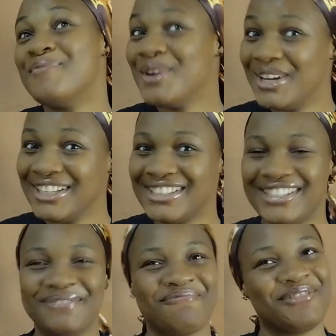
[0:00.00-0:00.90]

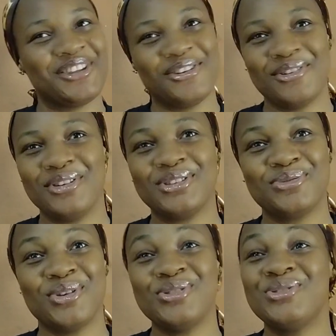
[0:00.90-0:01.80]
but no,
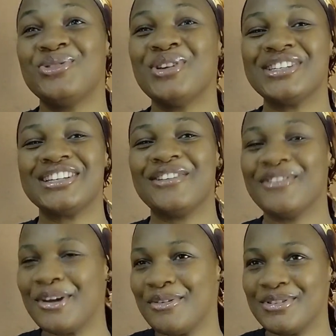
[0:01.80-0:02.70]
it was just a
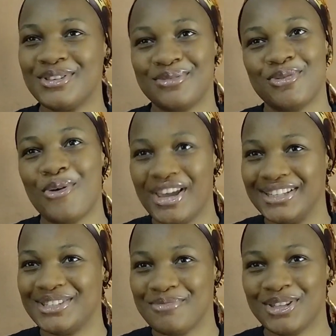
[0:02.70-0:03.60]
very small
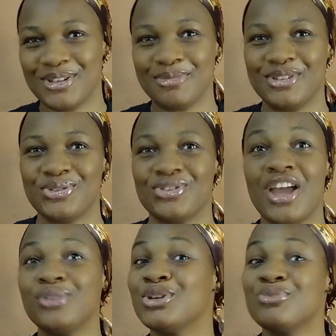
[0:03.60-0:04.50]
intimate something.
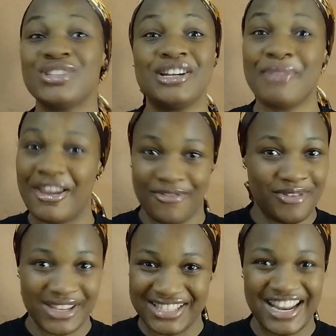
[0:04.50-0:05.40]
So mostly my
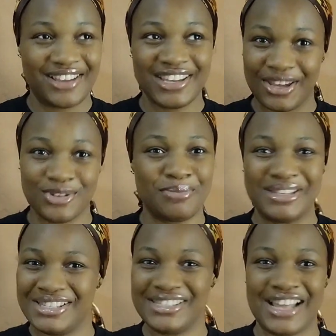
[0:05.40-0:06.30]
friends, like girls, my
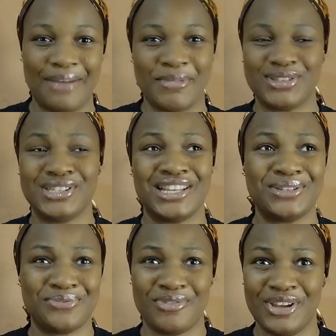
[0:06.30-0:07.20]

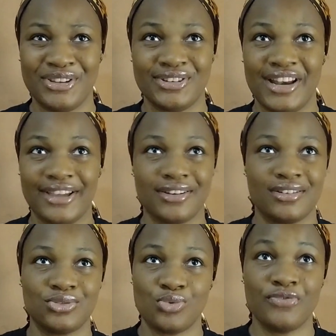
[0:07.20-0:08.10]
sister's friend, like
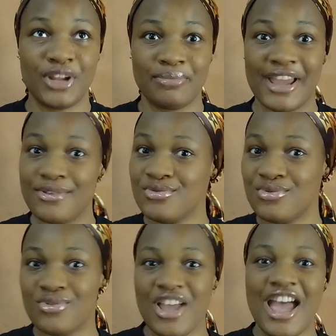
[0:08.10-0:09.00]
two of them that I
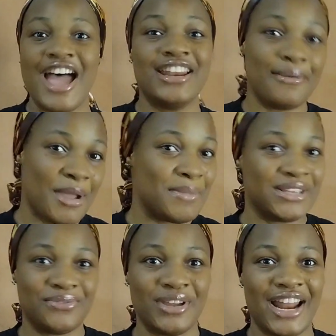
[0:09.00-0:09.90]
know, and then my
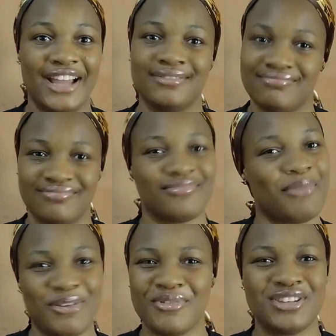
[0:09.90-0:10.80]
best friend and
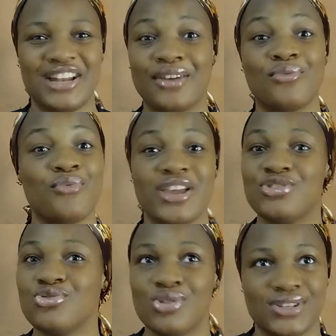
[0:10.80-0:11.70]
my friends, like we're
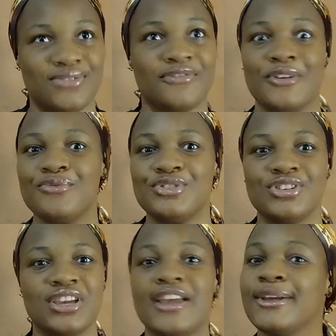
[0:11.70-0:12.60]
just
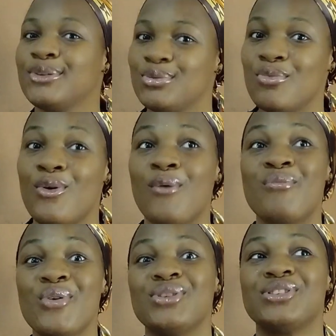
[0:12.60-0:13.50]
very small.
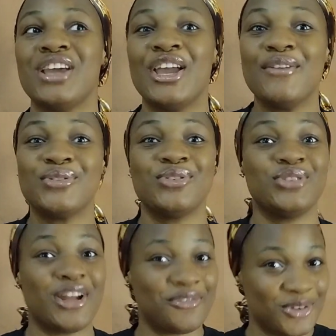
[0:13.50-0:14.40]
But if it was
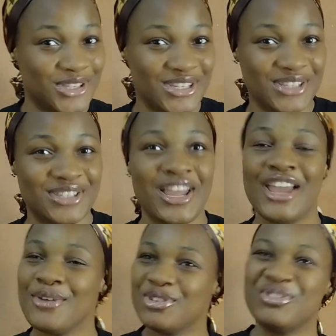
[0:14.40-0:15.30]
on that 14th,
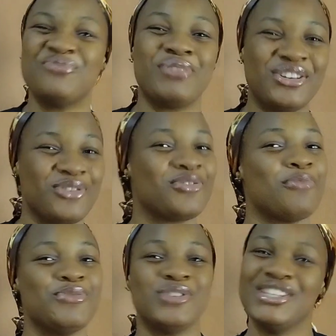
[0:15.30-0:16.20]
he was only planning of
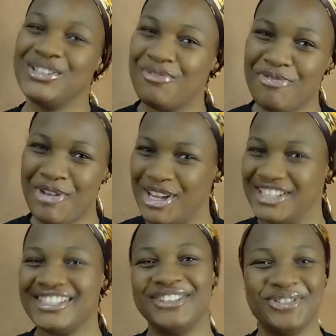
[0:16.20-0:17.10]
coming with his
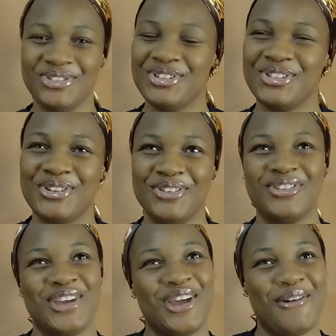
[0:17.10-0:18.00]
friends and all this stuff.
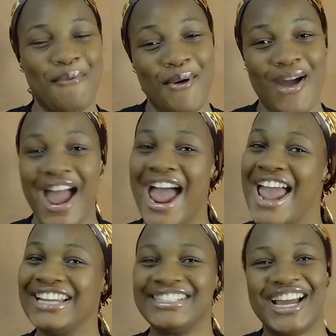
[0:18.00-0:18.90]
Well,
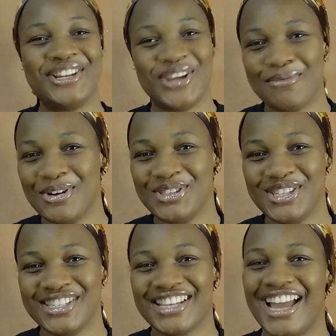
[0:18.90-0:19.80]
I shan't know about it,
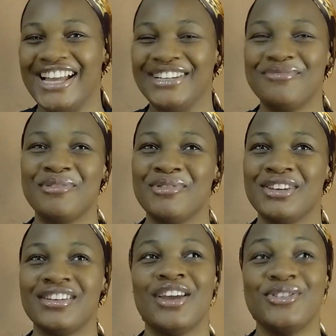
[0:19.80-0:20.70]
and
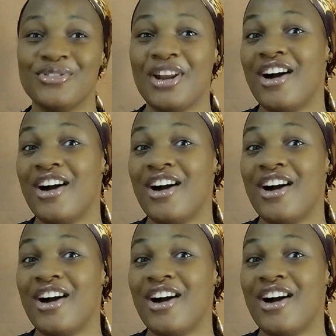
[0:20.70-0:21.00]
maybe during